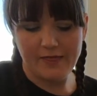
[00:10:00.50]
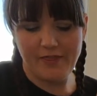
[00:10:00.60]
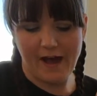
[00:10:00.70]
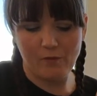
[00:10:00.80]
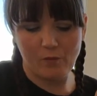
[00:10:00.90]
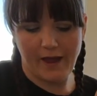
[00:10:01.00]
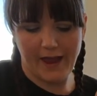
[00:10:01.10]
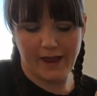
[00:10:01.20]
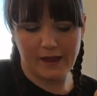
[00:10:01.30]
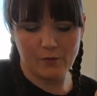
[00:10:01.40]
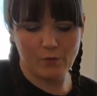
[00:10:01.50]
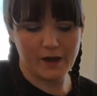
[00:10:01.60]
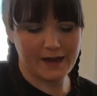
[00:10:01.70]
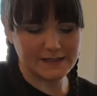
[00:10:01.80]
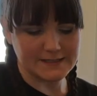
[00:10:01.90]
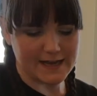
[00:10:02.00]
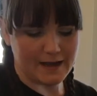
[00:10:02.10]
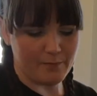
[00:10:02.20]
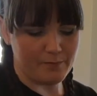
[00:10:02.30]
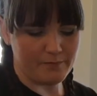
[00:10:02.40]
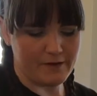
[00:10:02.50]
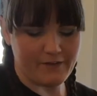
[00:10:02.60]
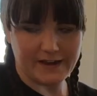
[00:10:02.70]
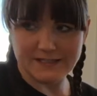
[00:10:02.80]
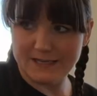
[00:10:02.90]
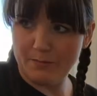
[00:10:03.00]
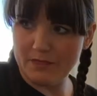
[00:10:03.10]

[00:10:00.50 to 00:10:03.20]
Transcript: That way, when I dip, if I dip